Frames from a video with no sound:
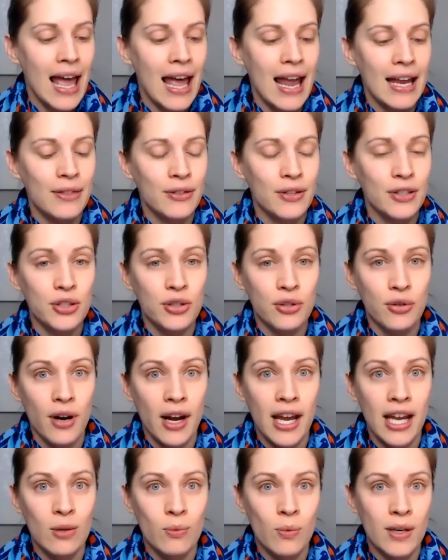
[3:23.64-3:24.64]
And the
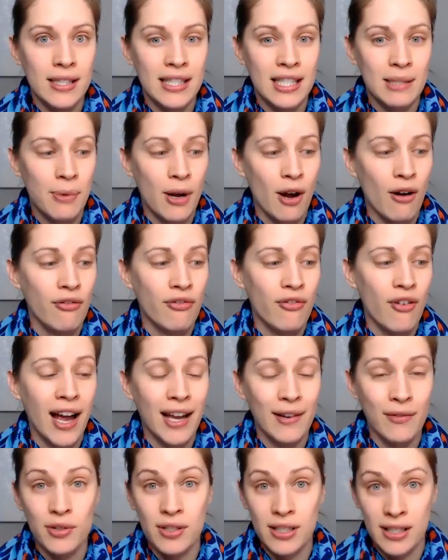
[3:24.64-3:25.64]
tray was about
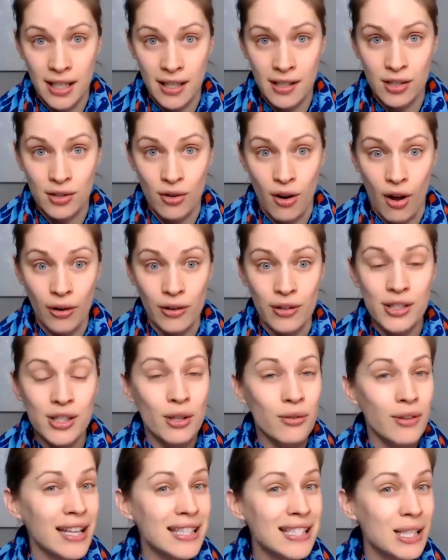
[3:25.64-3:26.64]
five or six dollars. So
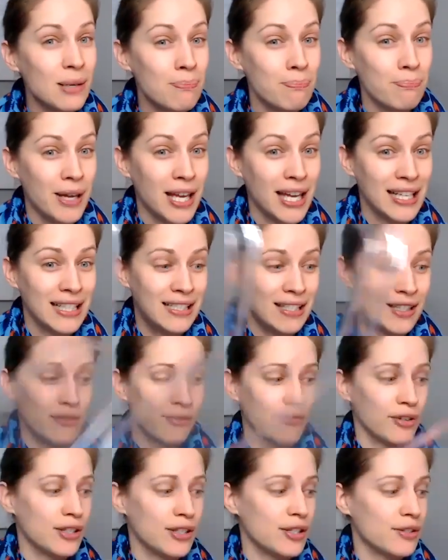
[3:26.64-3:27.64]
that's a big
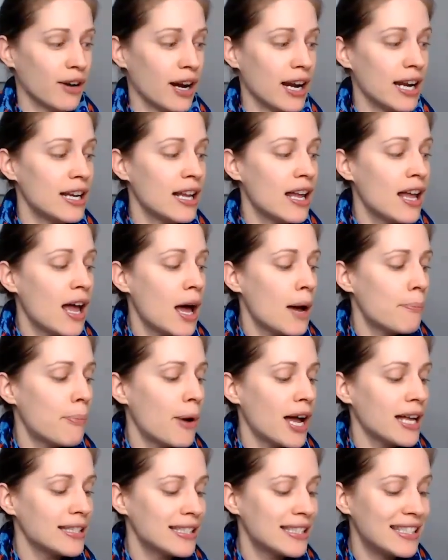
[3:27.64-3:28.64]
difference, right?
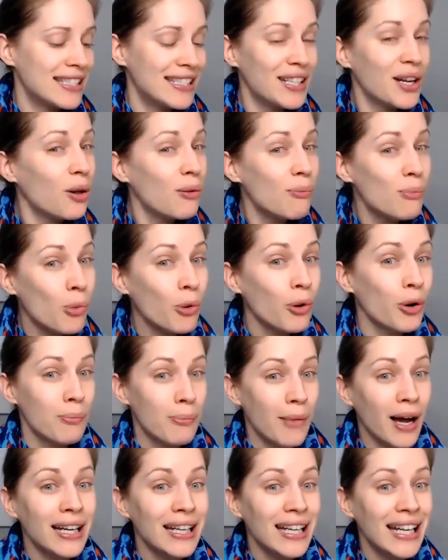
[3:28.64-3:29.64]
But still more
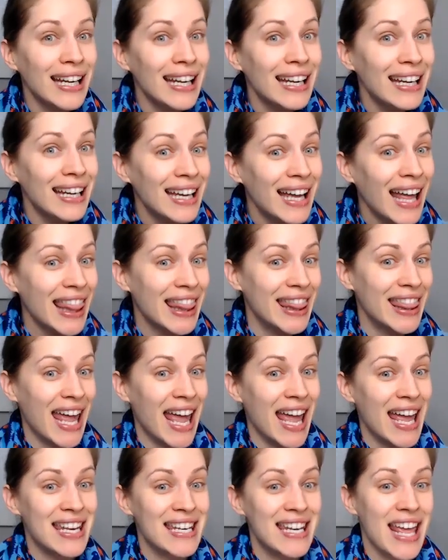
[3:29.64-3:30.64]
money
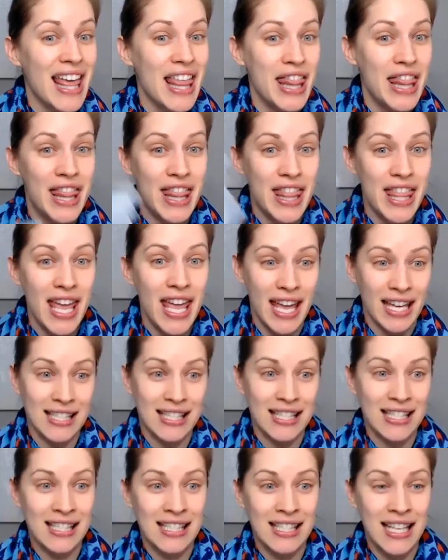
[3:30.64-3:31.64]
than
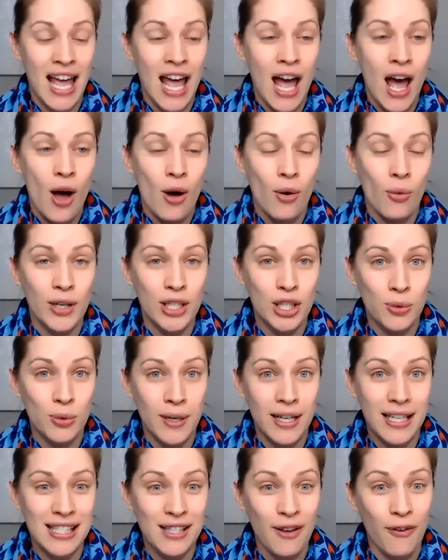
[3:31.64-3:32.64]
this, which
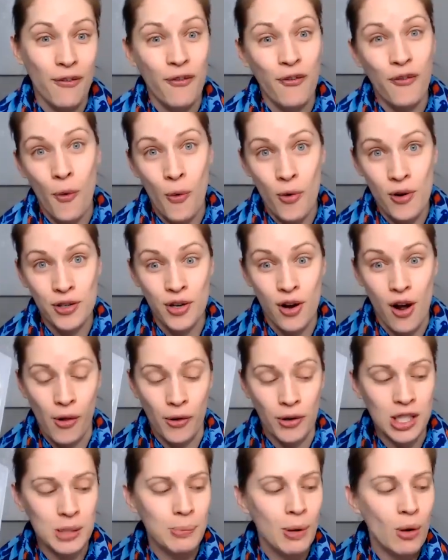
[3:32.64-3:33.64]
was four
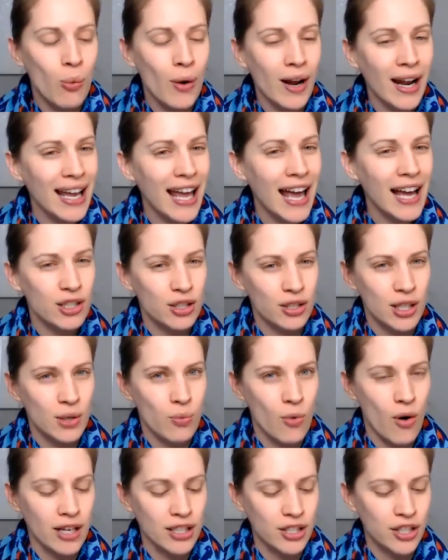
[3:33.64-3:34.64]
dollars. But what I actually
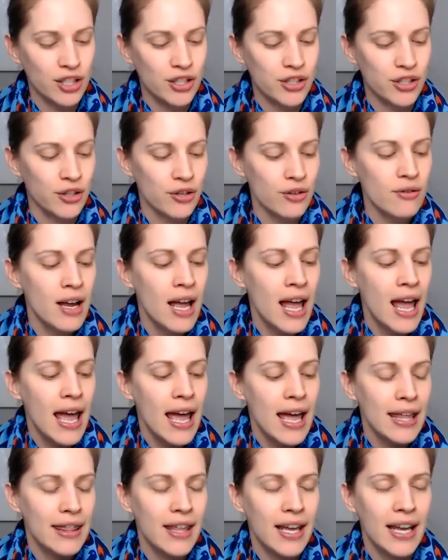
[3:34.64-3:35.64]
want to do,
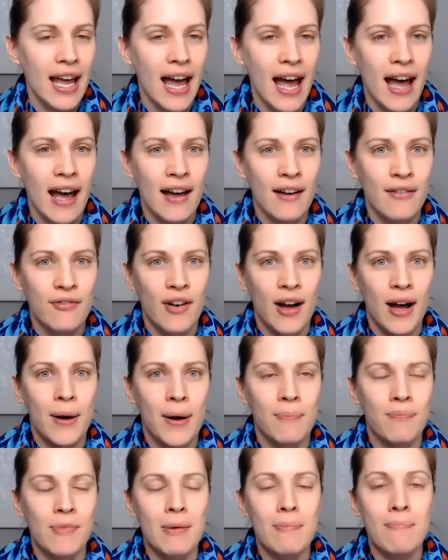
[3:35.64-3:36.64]
they have
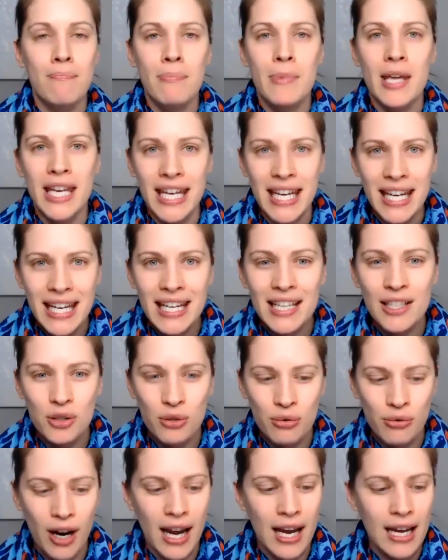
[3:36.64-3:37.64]
um, mini
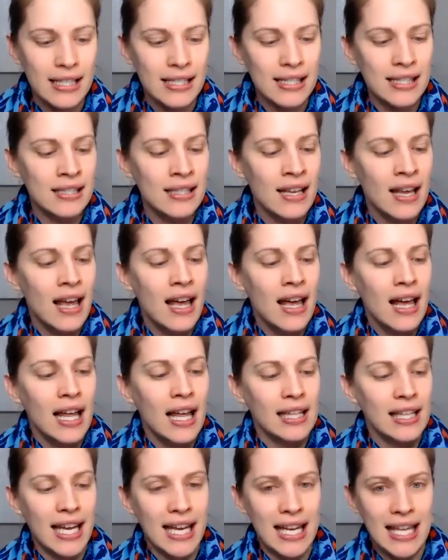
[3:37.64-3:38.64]
trays
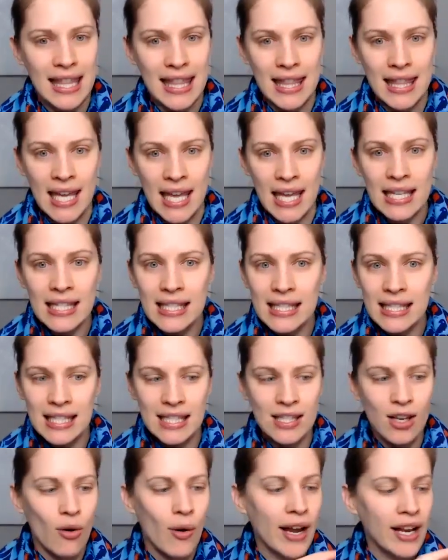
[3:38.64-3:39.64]
like this.
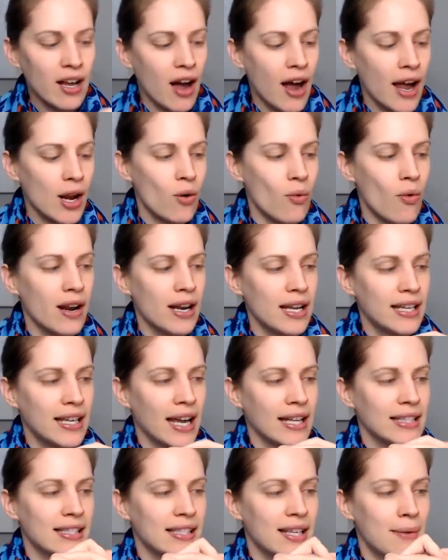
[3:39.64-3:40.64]
So I kind of want to
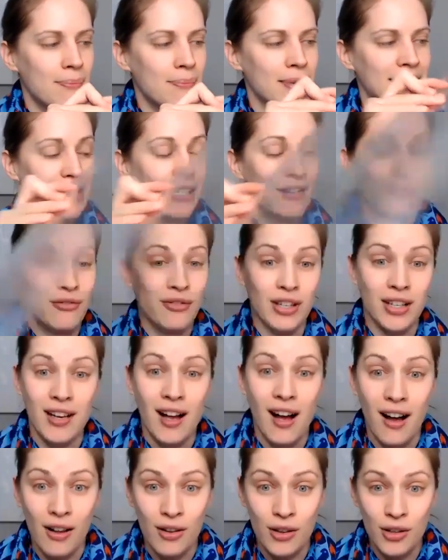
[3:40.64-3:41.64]
get some in different
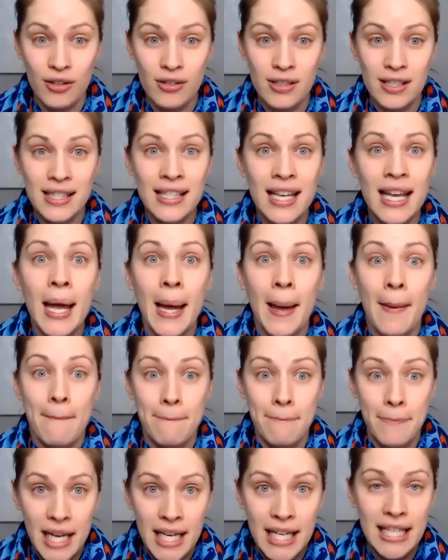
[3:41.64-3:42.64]
colors
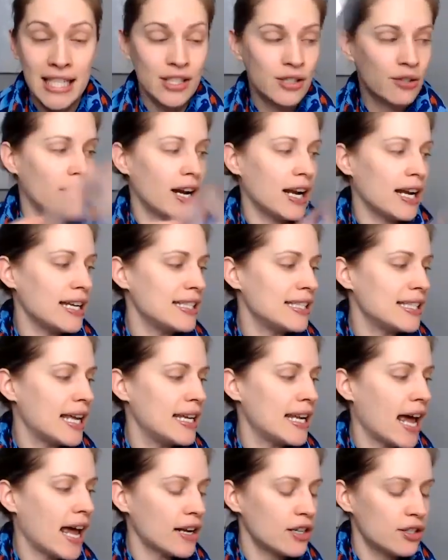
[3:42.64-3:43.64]
mini trays and
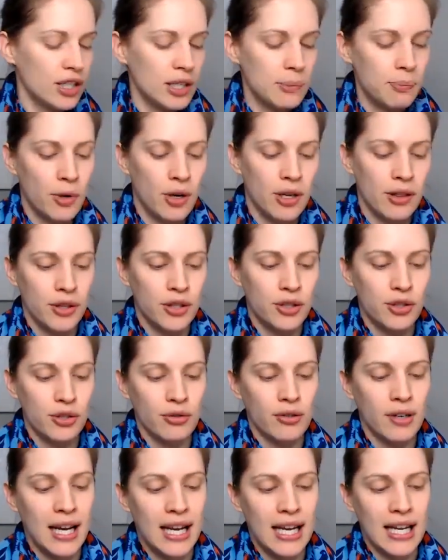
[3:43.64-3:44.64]
actually put the
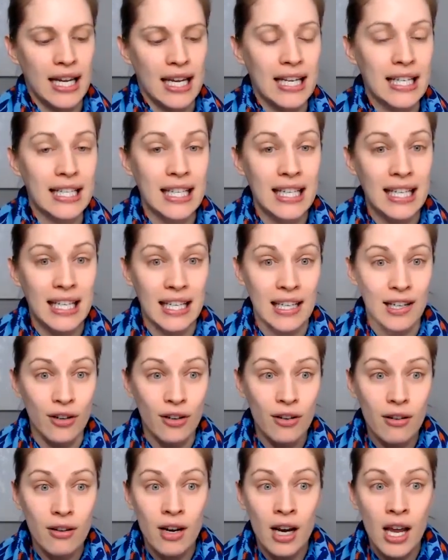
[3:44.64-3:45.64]
tray in
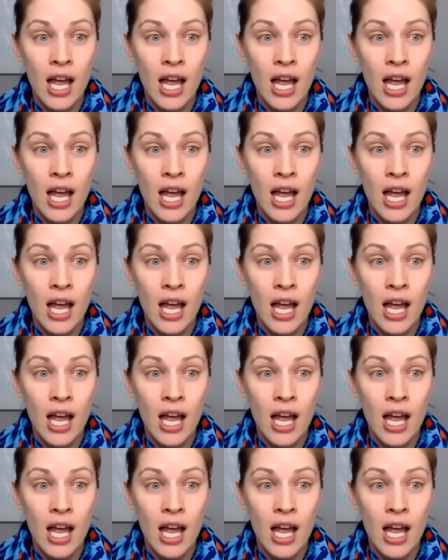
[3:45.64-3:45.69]
here.